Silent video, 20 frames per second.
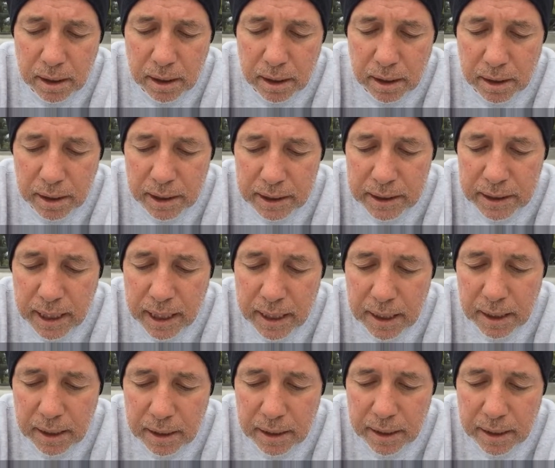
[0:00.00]
that's
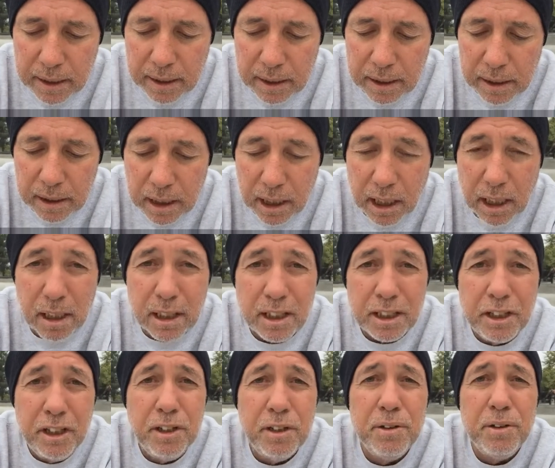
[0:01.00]
kind of like a
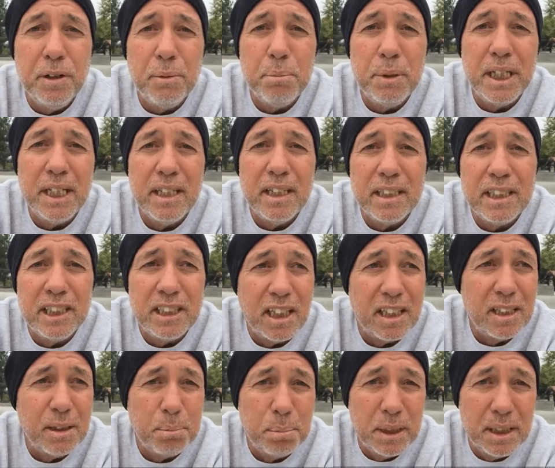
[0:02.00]
cue to me to
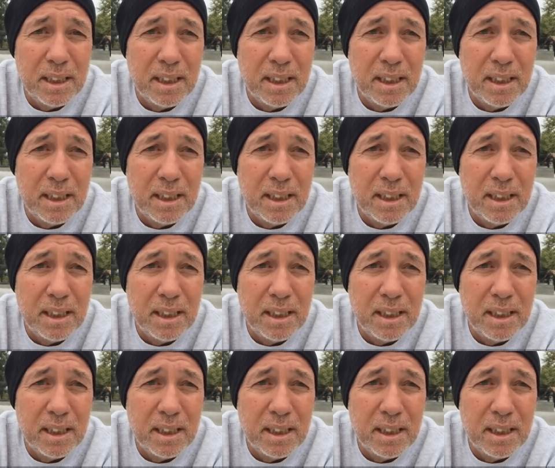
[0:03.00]
shut up